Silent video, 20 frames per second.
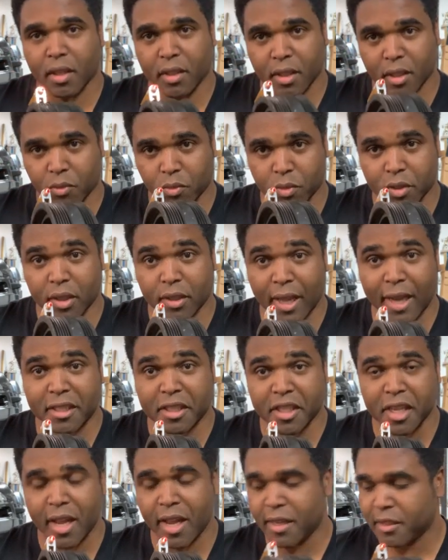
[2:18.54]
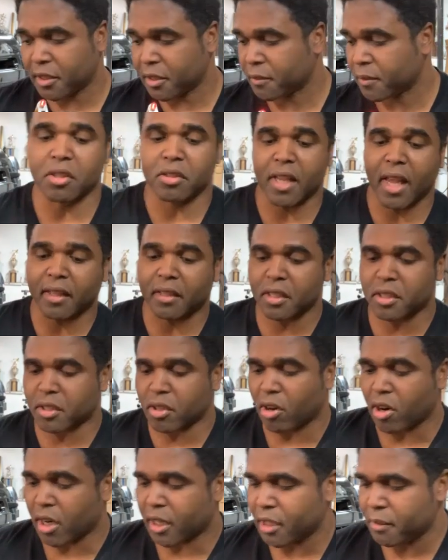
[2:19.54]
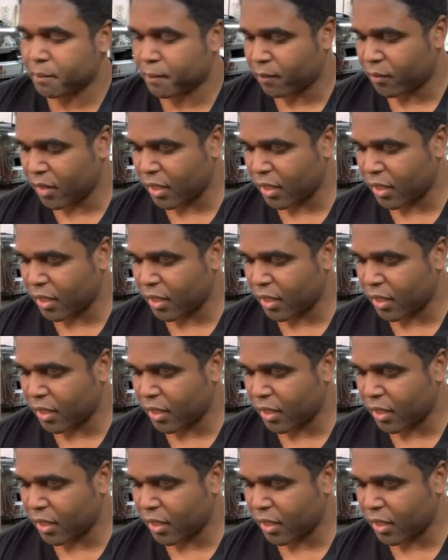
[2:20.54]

the light shines? You take this target